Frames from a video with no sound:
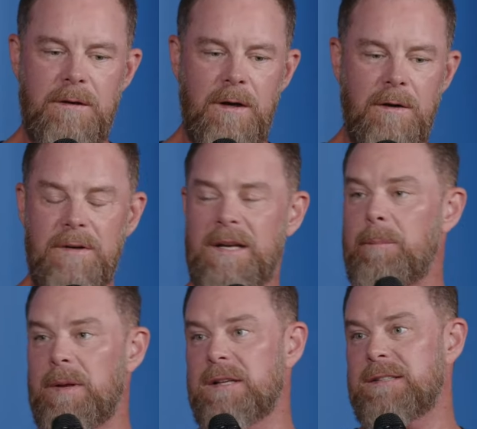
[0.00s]
uh,
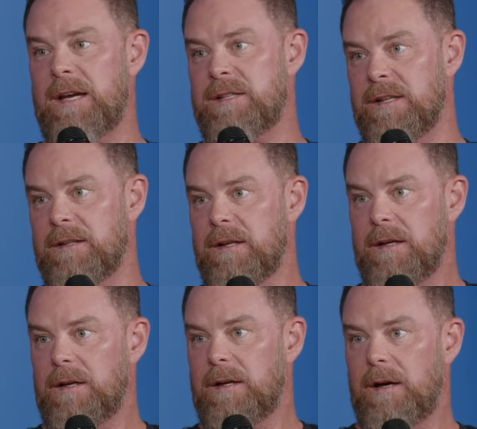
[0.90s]
rehabilitation,
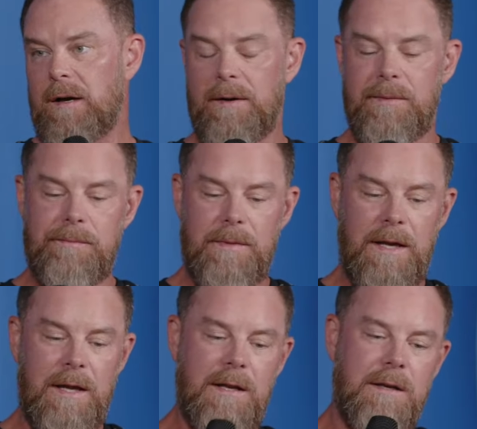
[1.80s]
um,
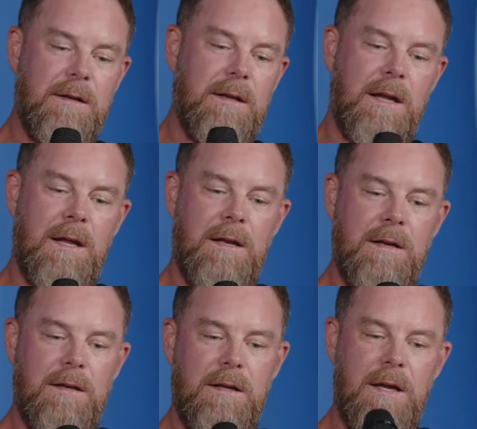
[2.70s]
and
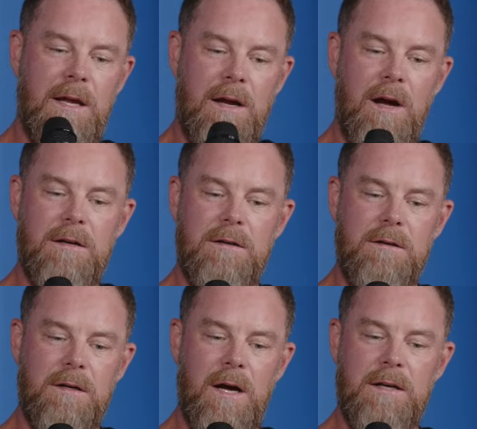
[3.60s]
and and God
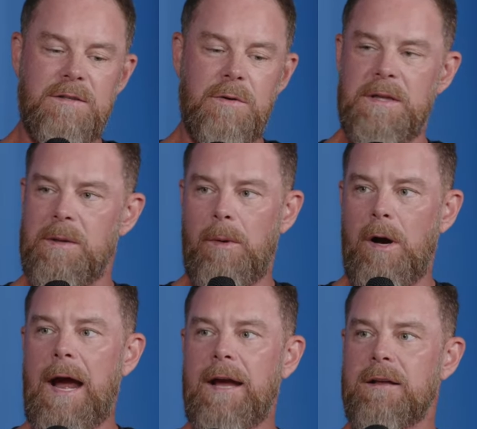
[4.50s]
God doing the
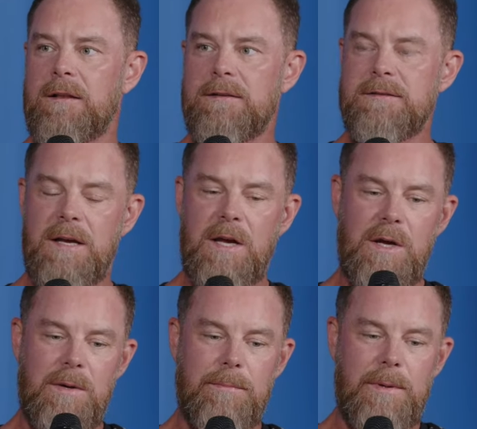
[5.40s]
miraculous,
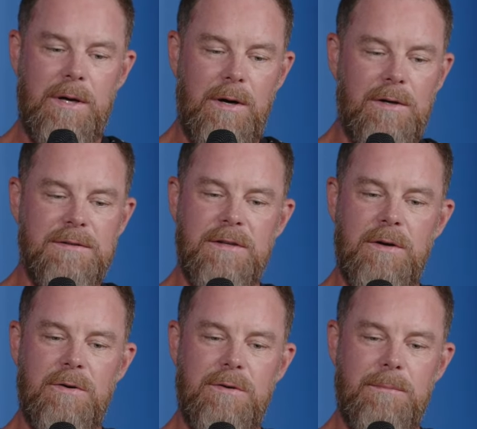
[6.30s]
but
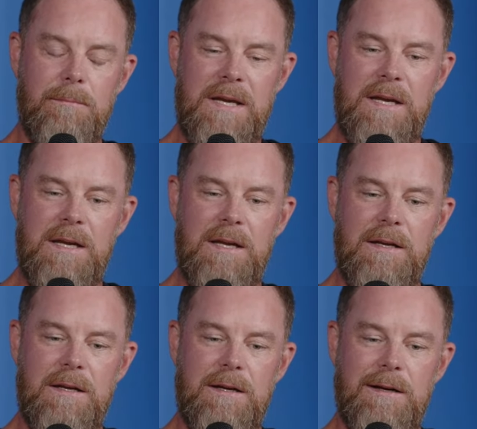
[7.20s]
also me
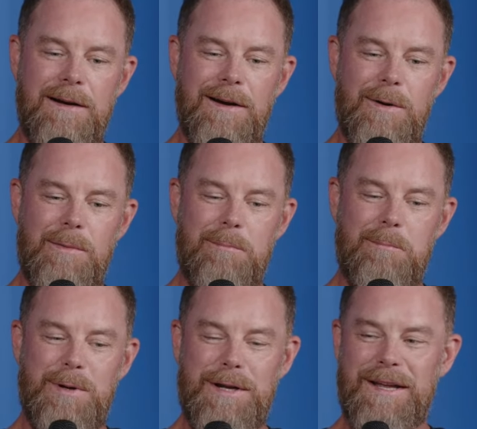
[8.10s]
uh,
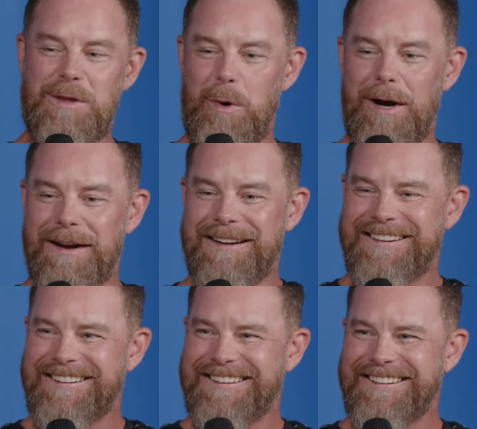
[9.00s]
putting in the work.
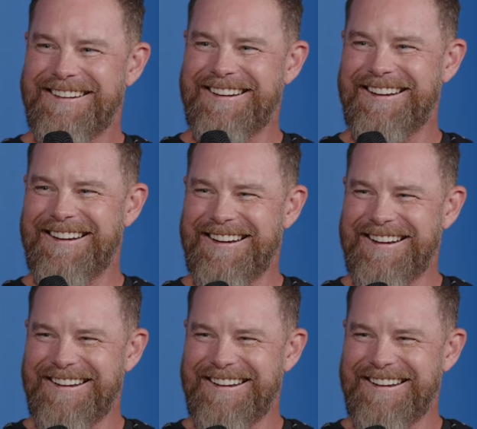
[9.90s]
Yeah.